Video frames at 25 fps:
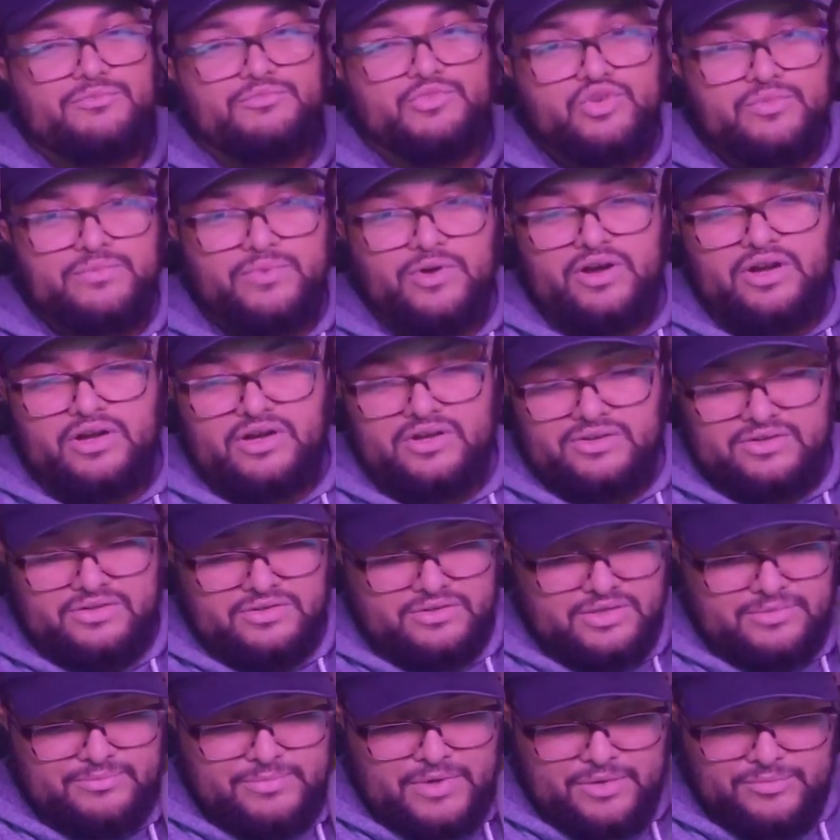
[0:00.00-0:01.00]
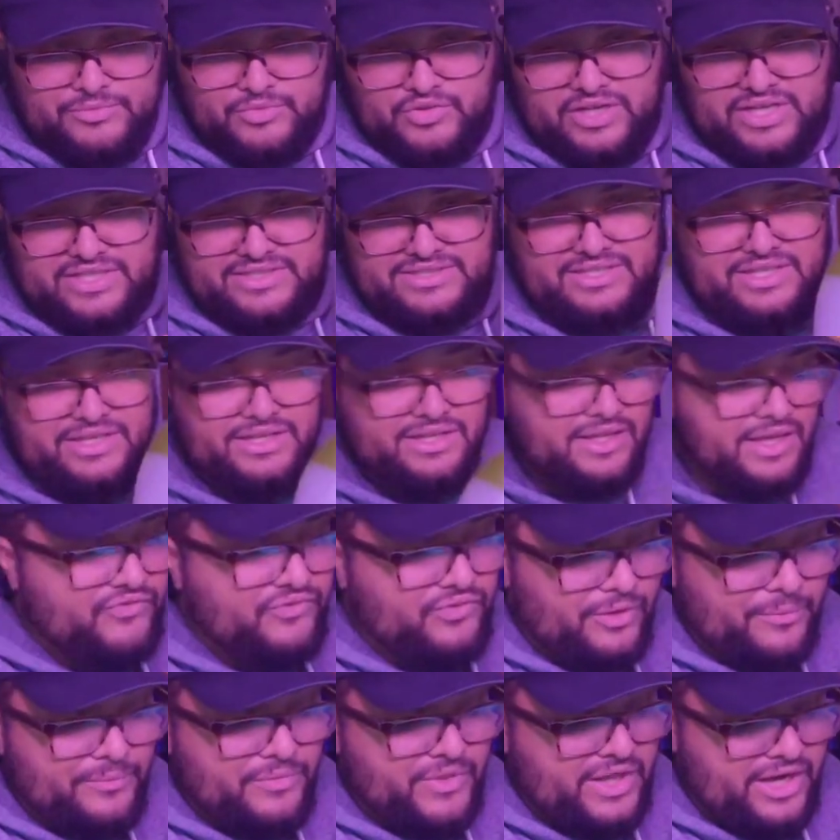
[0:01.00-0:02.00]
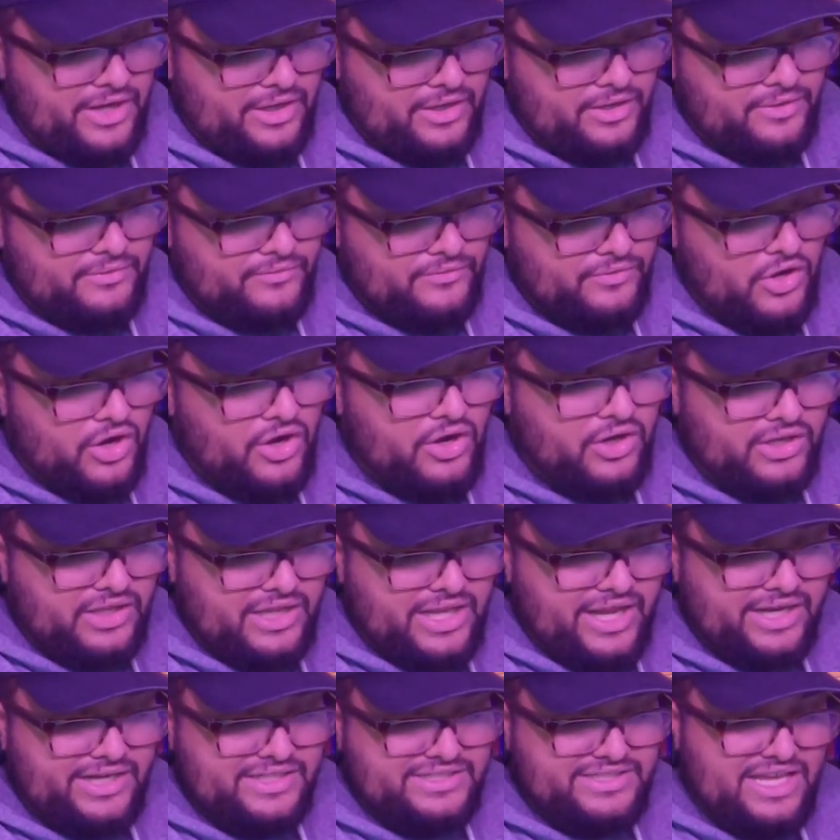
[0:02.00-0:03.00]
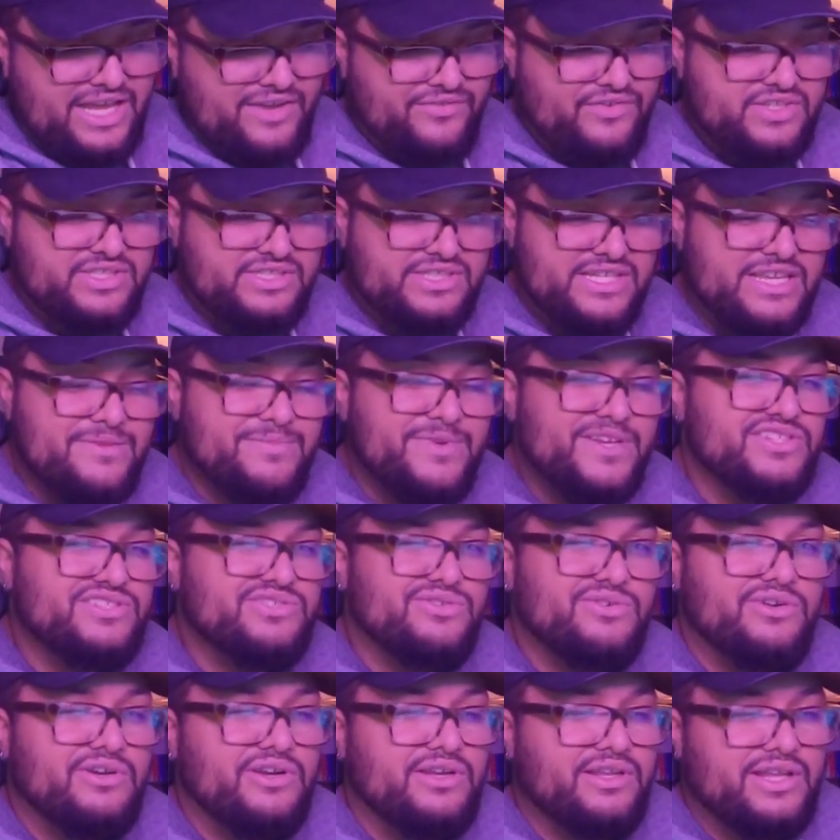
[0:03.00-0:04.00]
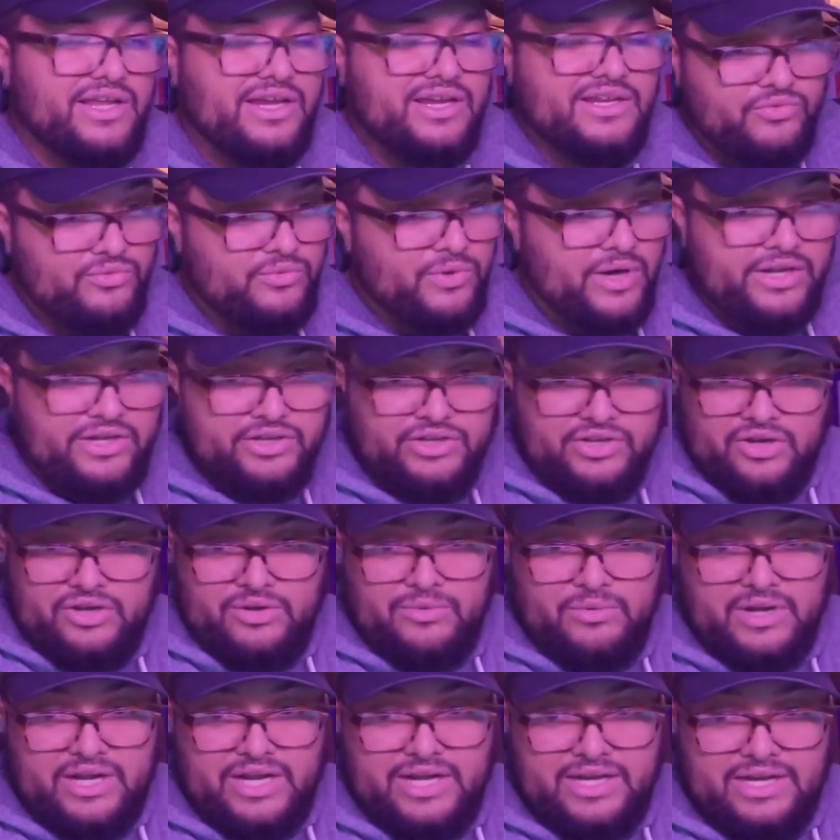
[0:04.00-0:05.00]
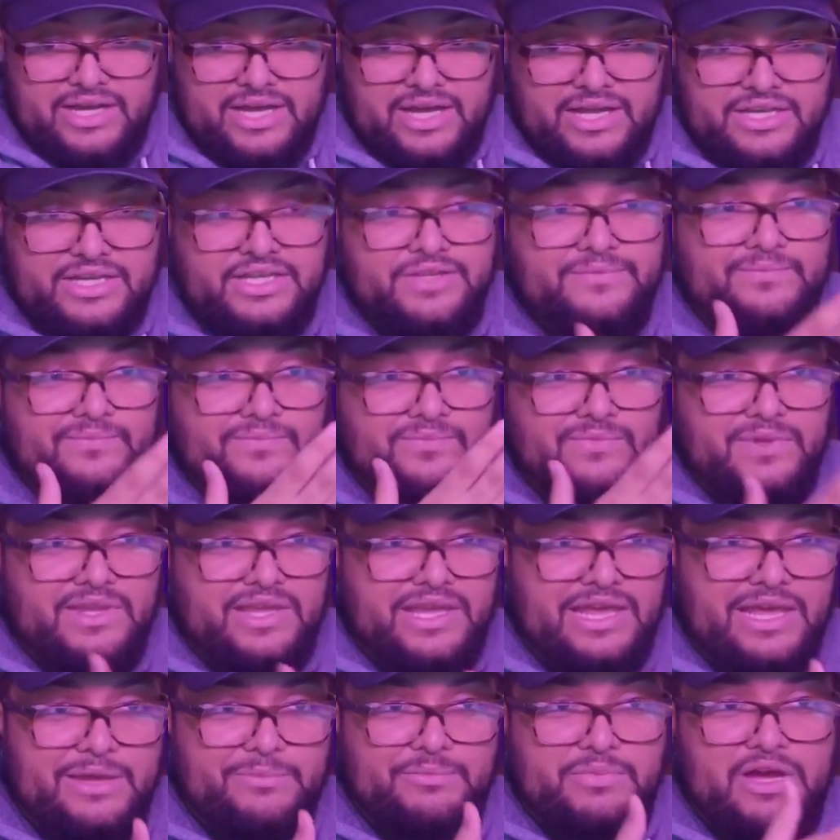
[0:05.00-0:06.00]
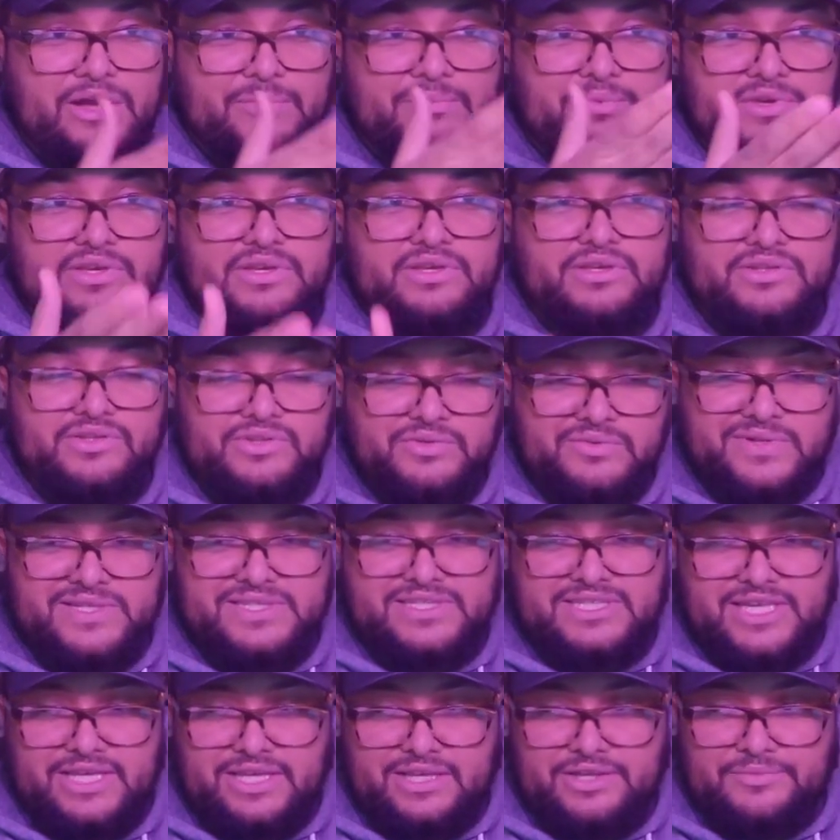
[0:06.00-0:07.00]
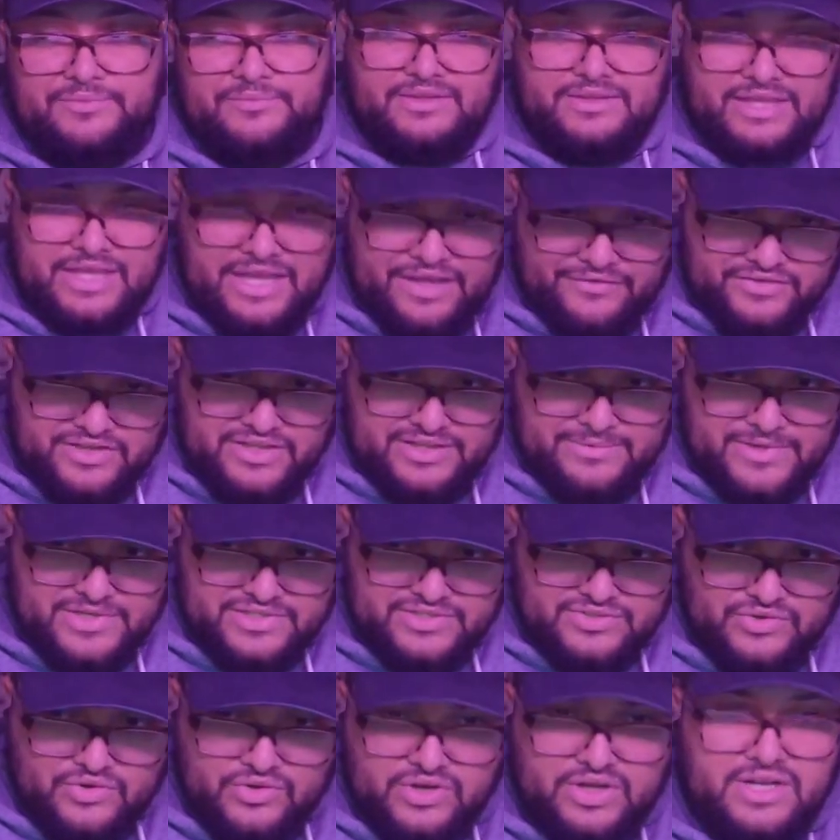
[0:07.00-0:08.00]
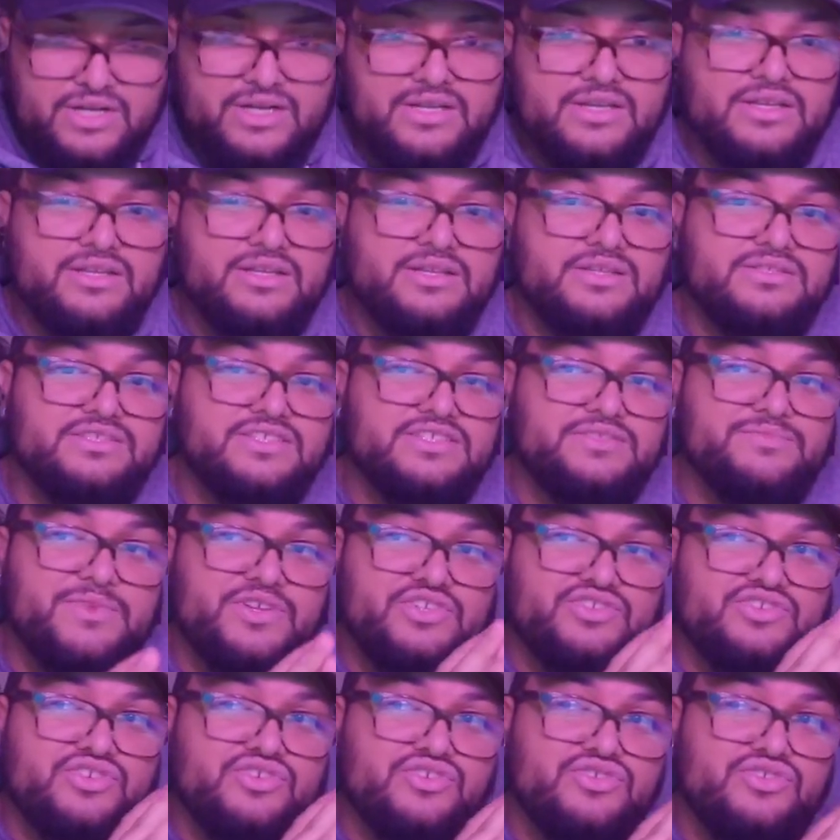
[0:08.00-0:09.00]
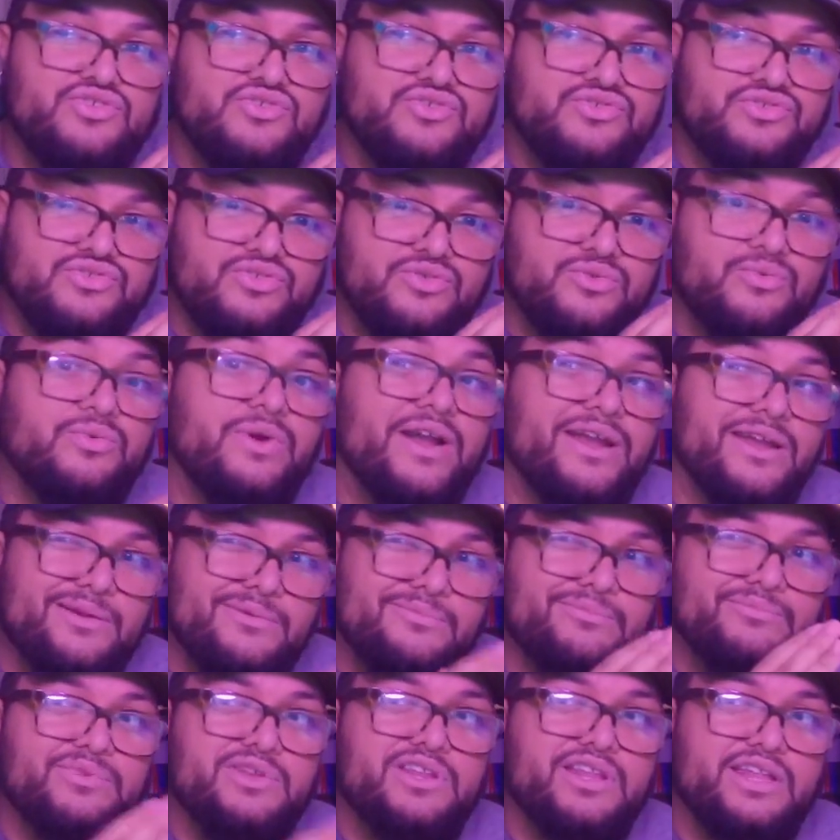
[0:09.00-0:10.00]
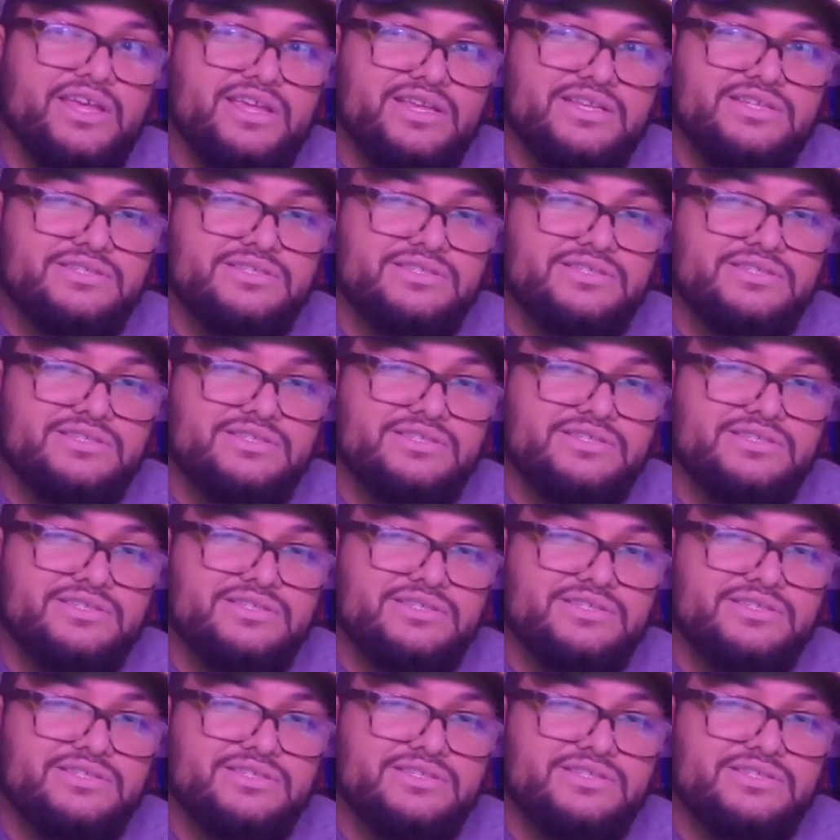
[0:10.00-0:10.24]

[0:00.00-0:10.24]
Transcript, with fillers: mubong or my mula stick from there online because they have an eBay store online. You want to know where I got it? k in USA. They have an eBay store. Just make sure you use the right place.